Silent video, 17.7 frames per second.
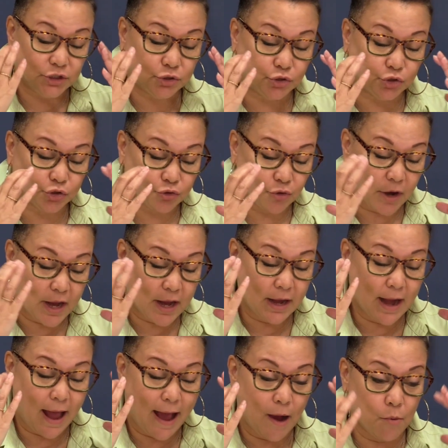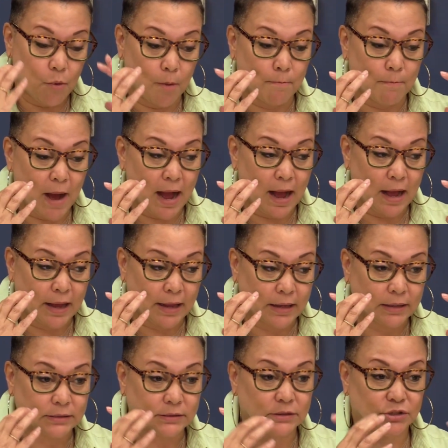train our
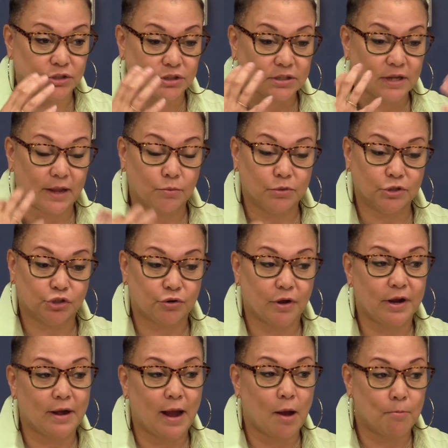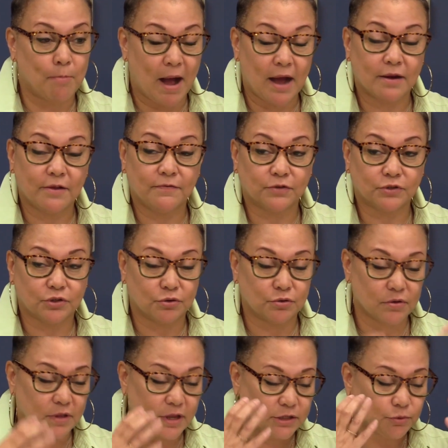mind, just like we train our body for
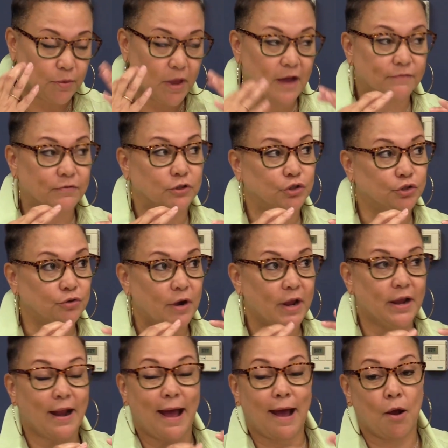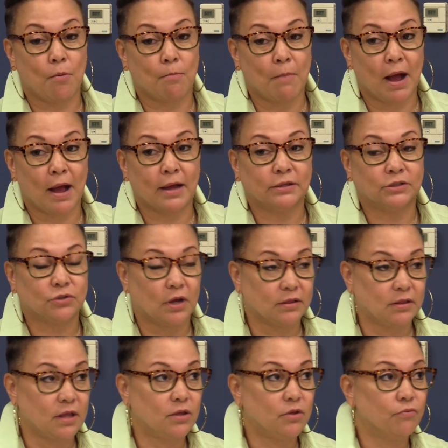certain things, we have to train our mind. So I
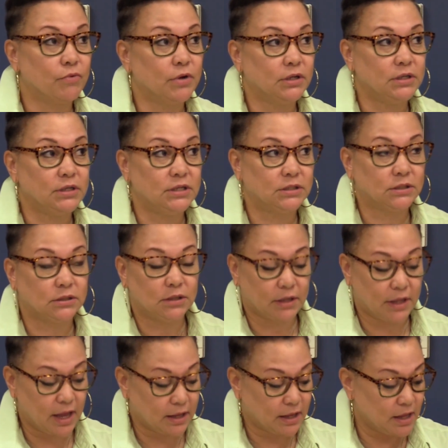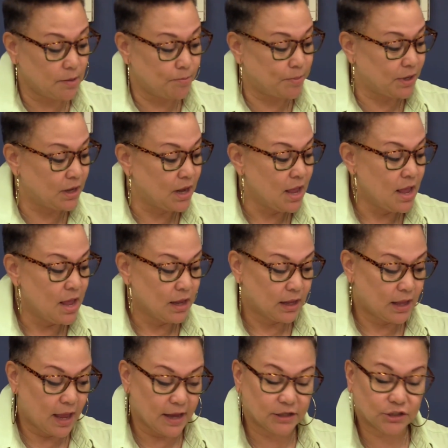think you really need to look at keeping
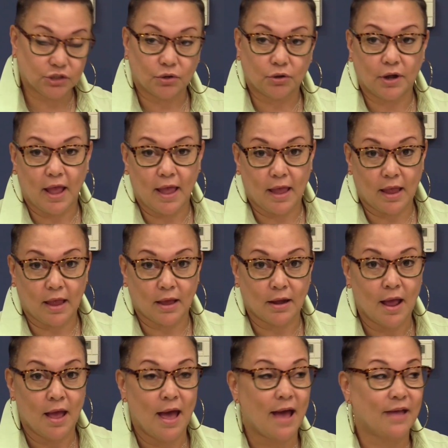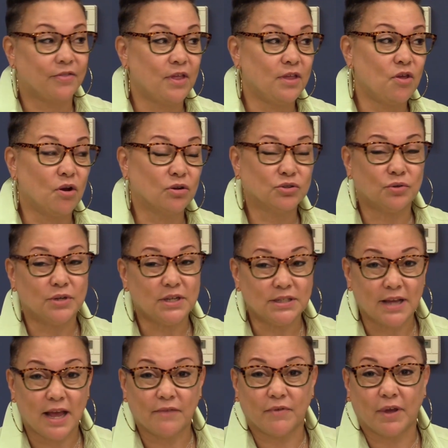cash on hand. I think you also need
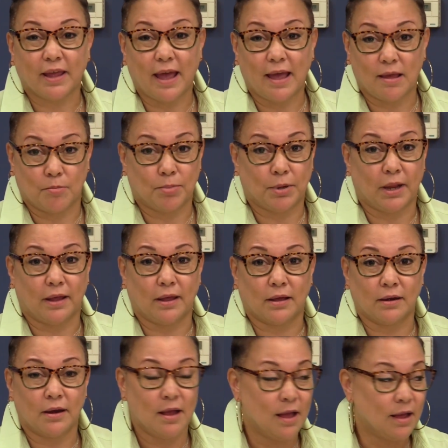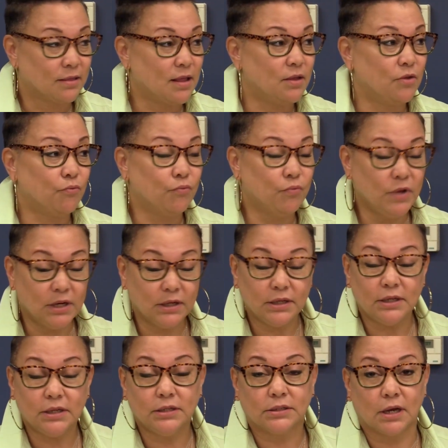to have a game plan. I think you really
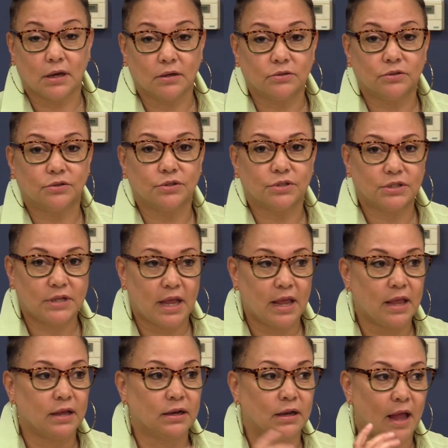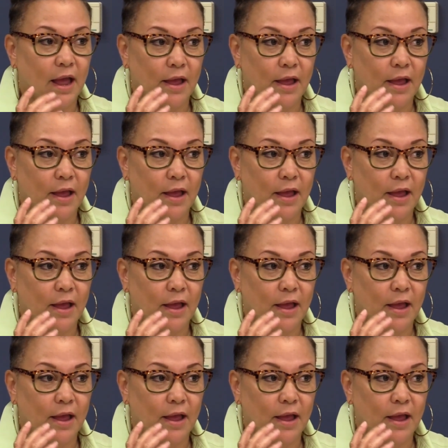need to understand,